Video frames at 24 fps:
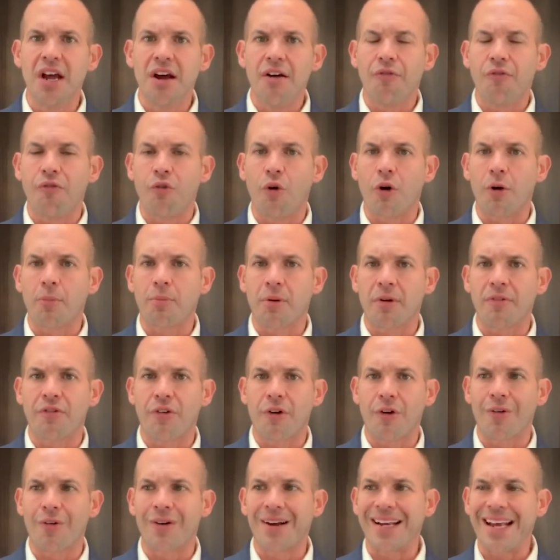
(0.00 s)
for
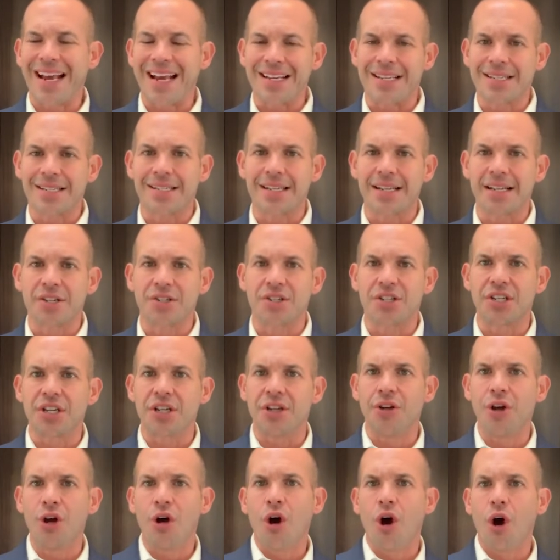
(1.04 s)
preferring a
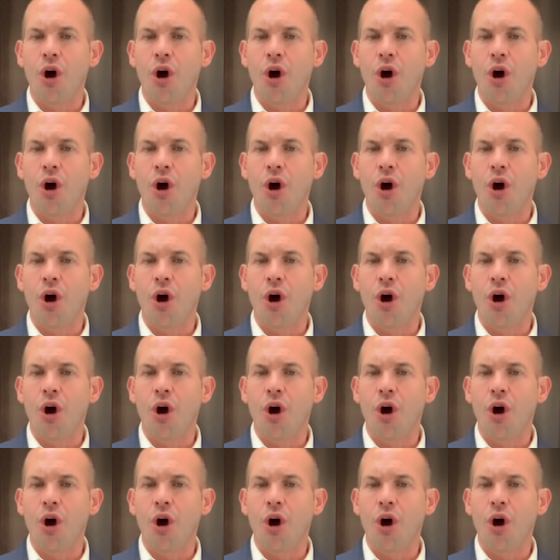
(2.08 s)
citizen